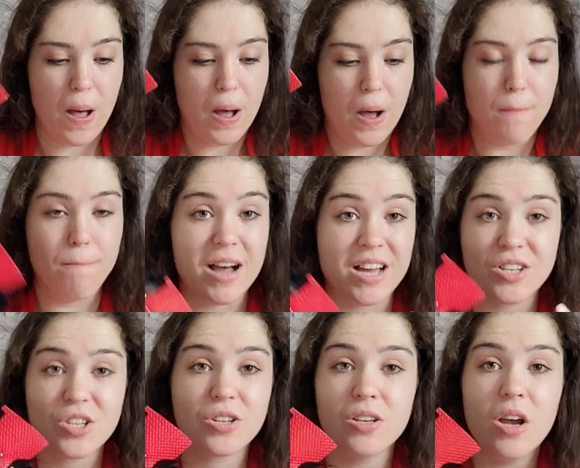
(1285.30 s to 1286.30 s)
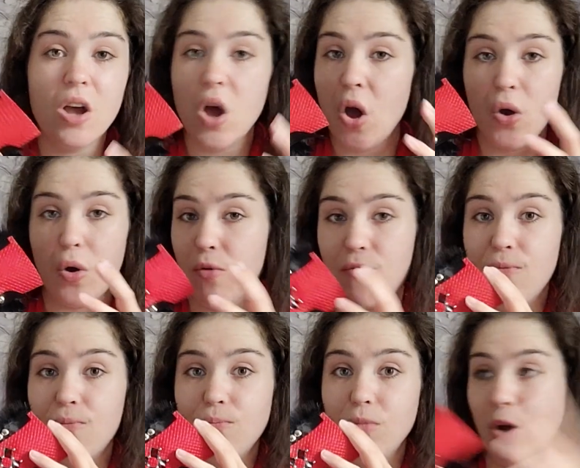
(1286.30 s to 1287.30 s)
a mash of
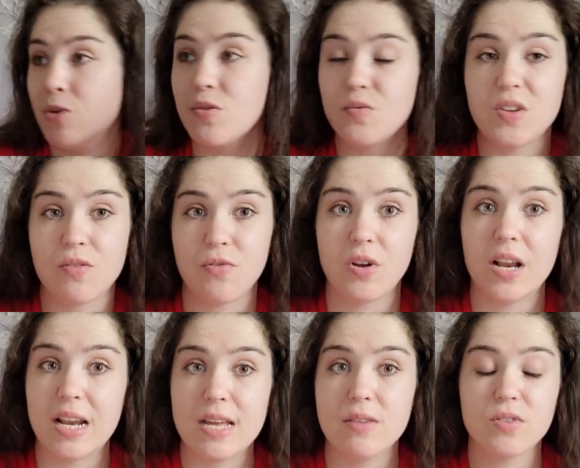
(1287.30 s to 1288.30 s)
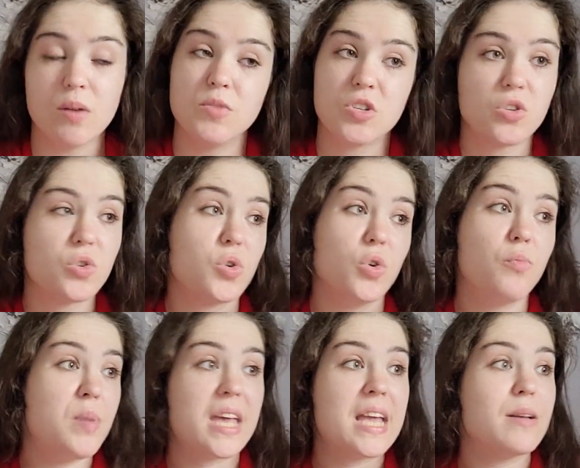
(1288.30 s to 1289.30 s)
loads of different Cleves, I'm just sort of
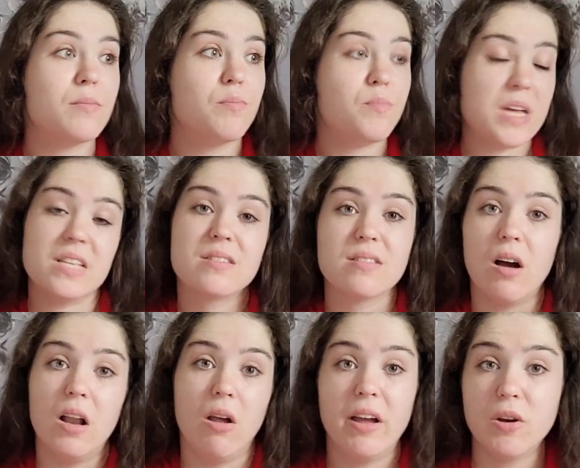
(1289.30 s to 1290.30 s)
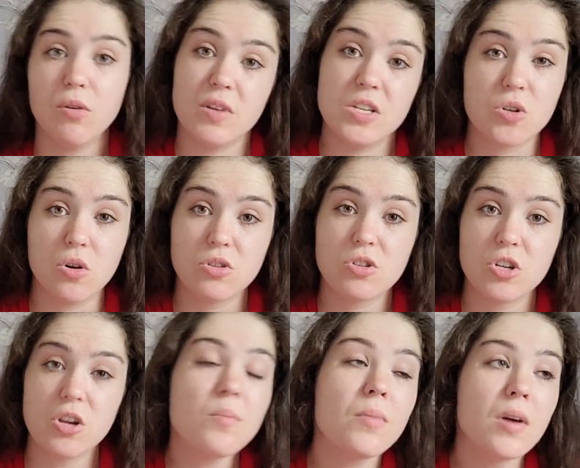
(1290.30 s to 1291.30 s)
picking bits that I like off each
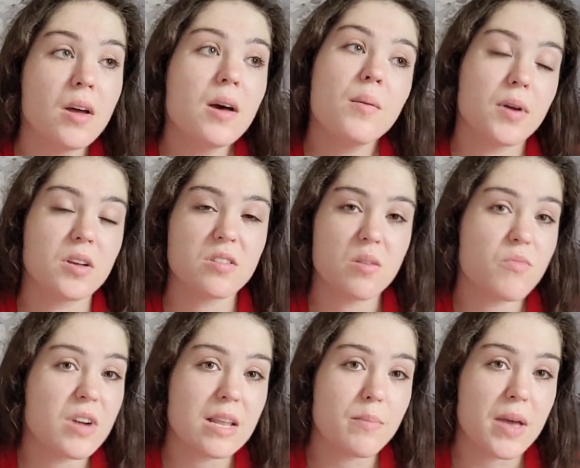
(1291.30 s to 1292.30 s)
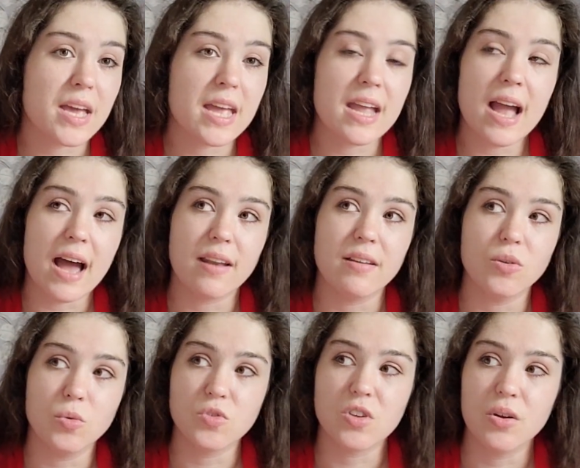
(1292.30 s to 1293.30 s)
costume because I'm really picky. And
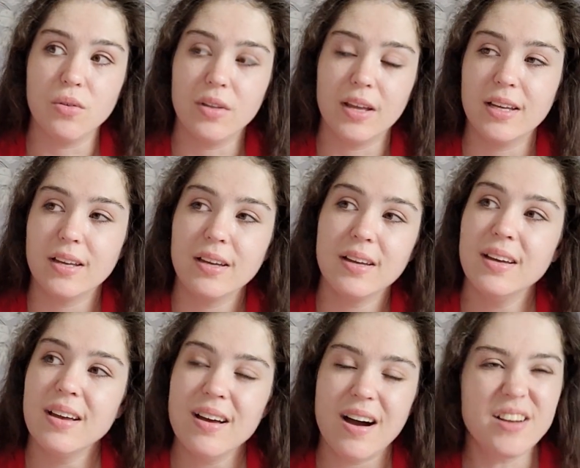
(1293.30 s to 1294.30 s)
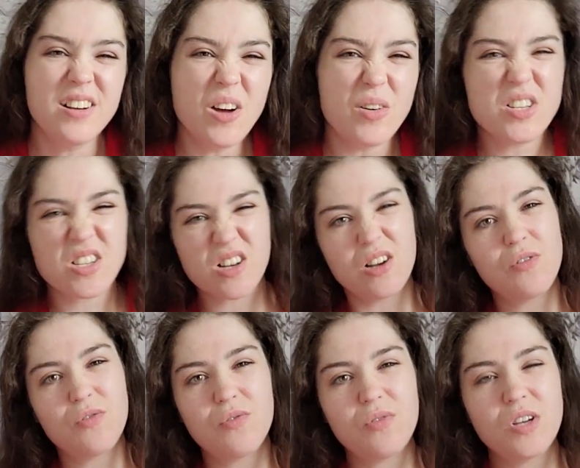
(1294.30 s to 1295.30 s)
also, like, I don't know, I just kind of,
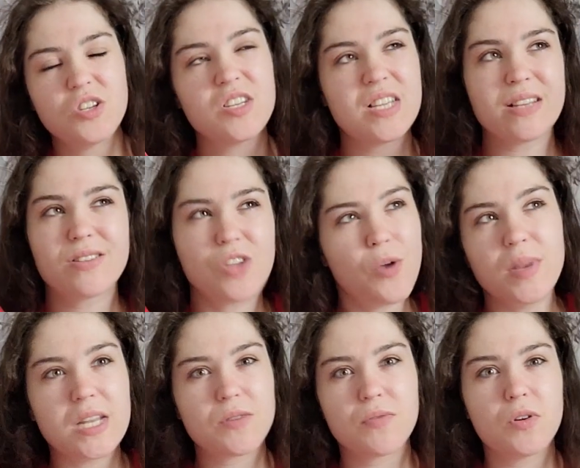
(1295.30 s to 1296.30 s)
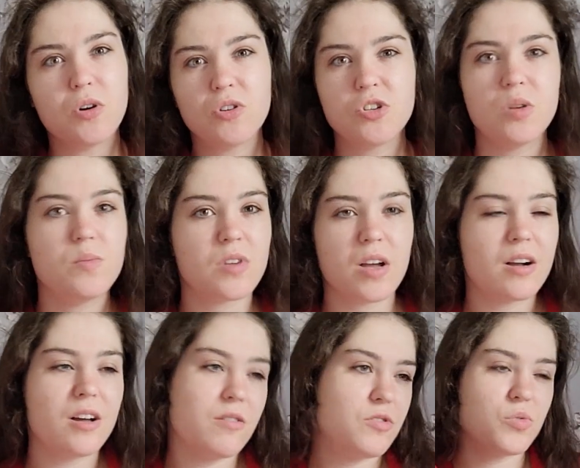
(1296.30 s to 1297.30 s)
she's had so many different costumes, I
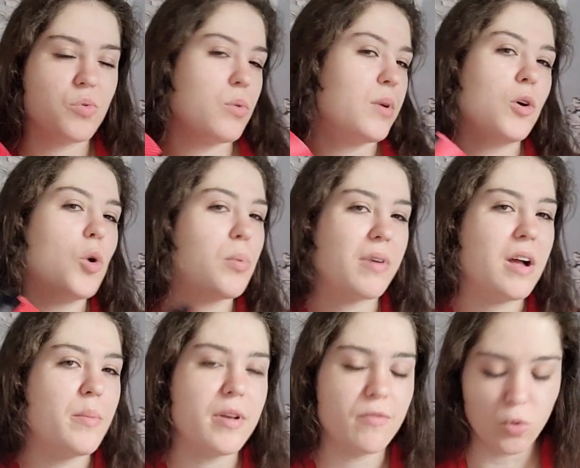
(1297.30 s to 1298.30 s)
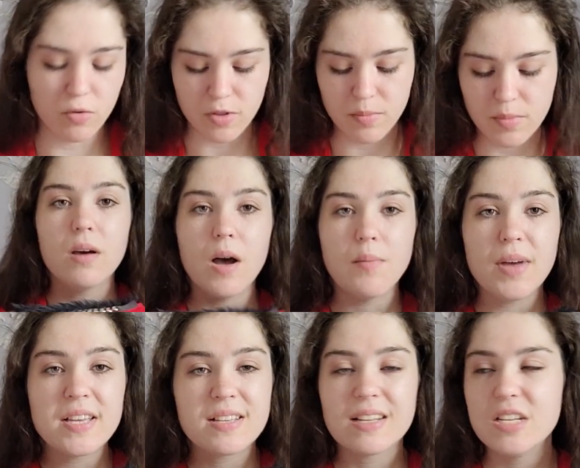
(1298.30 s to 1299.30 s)
kind of just want to incorporate a bit of all of them. I'm
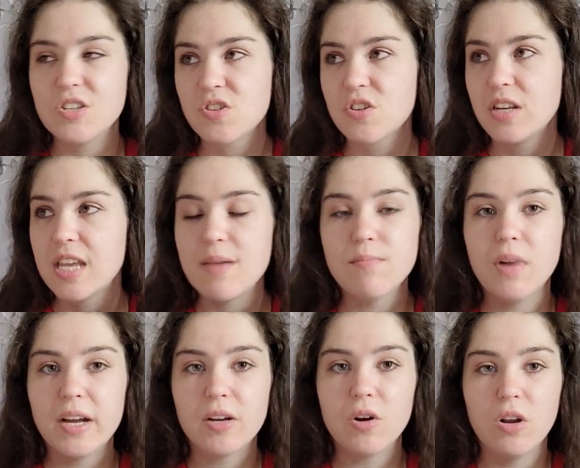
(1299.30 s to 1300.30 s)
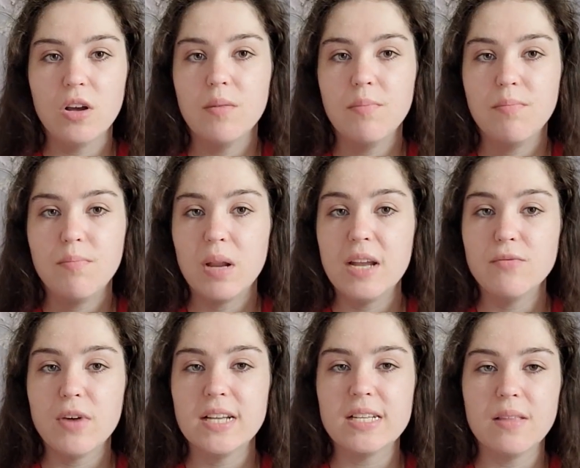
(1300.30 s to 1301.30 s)
basically just going to keep my collar plain
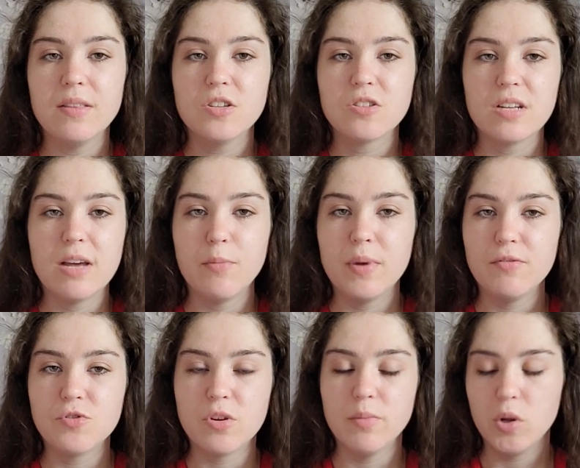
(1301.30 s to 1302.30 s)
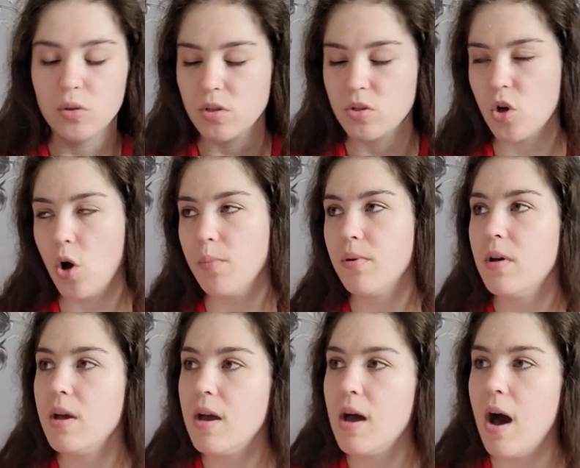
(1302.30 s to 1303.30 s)
red and then just going to have a bit of trim along the top.
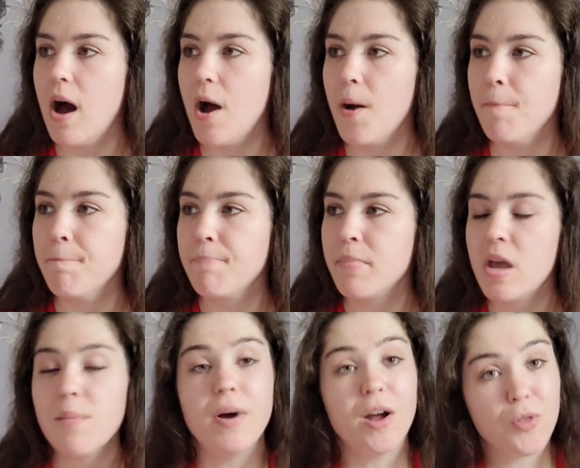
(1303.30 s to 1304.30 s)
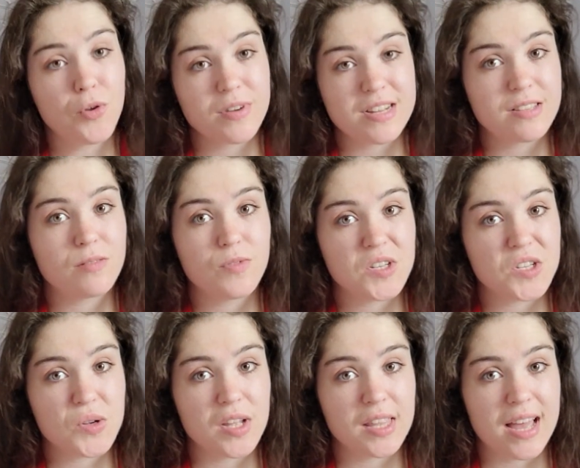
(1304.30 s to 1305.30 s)
My other reason for
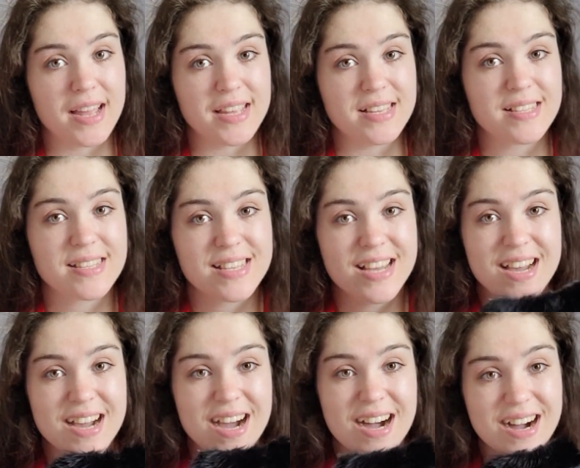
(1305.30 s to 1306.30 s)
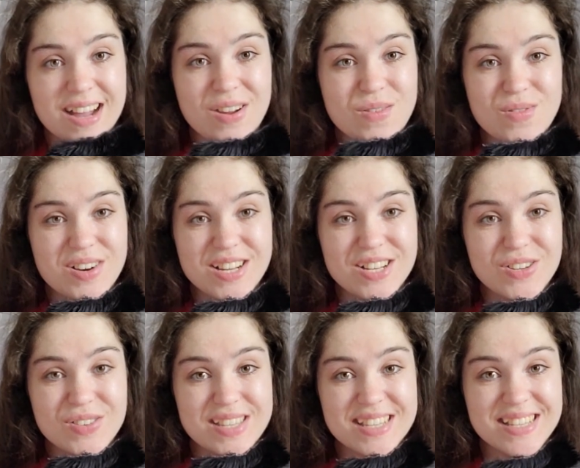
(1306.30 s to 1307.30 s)
doing that is I don't want to
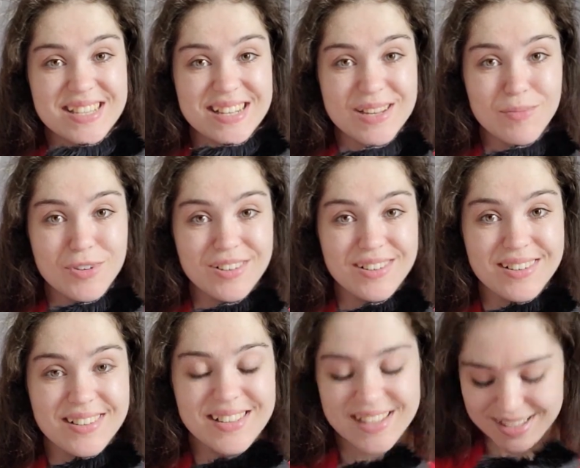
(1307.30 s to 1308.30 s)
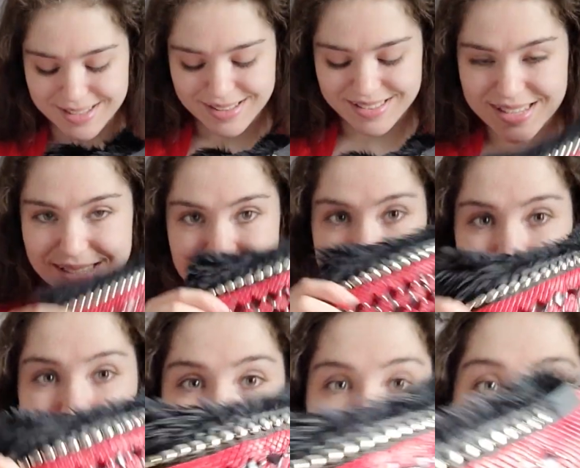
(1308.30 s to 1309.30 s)
do this anymore. This
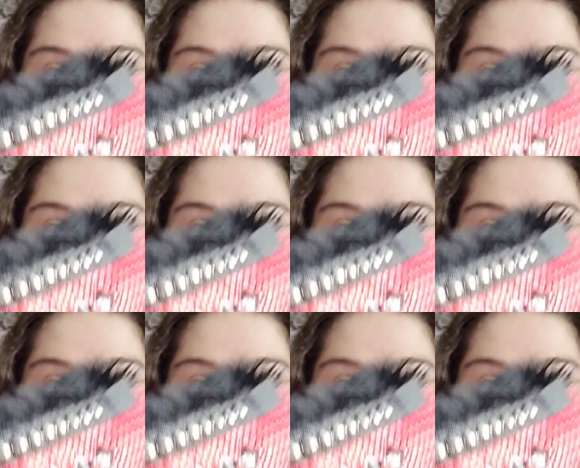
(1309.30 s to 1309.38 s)
takes so